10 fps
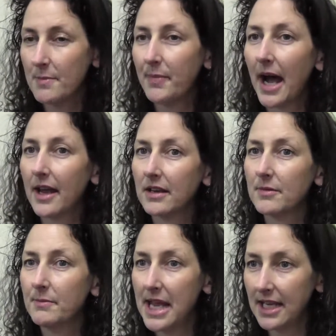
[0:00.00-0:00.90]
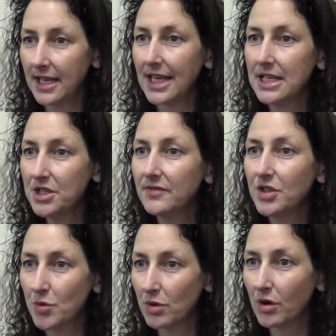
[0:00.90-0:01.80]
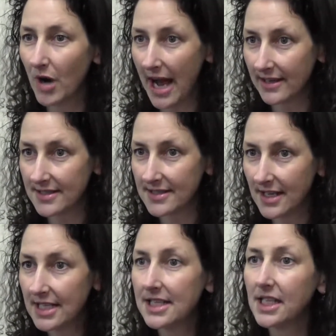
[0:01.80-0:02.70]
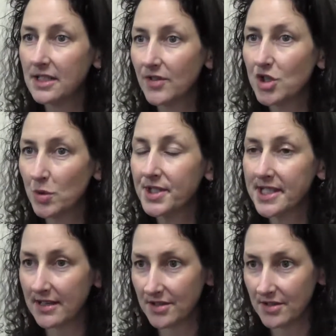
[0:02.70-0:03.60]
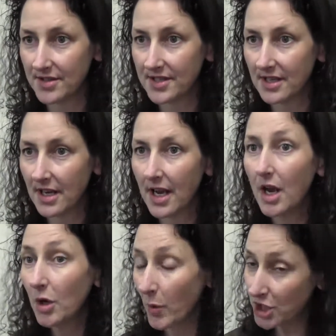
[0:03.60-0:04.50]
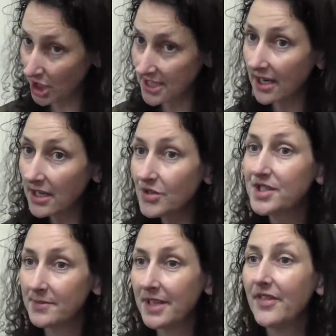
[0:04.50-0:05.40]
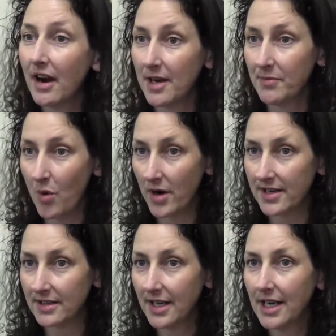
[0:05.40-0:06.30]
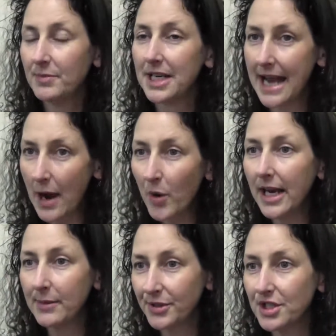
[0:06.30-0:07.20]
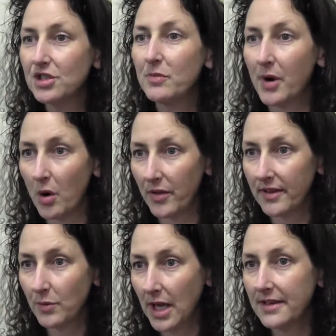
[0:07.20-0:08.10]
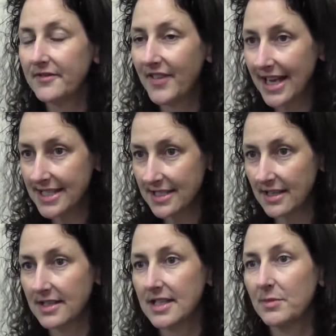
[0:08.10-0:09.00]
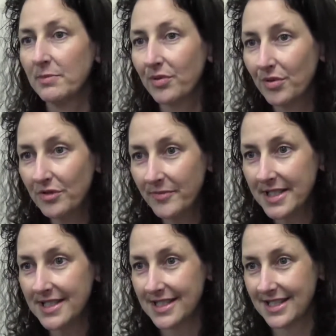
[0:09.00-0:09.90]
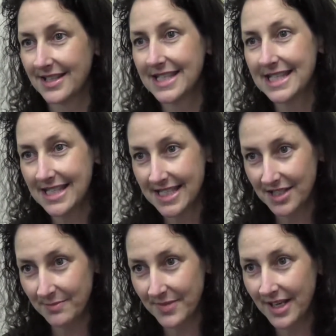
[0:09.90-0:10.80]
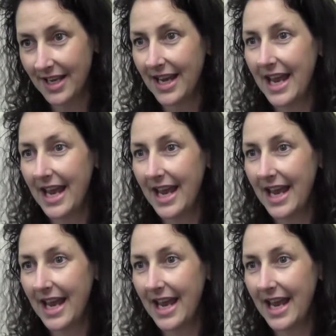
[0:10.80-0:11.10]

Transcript: by making individual grants to individual centers, which continues to be very important, but now we're able to do both. We can invest in some improvements to the system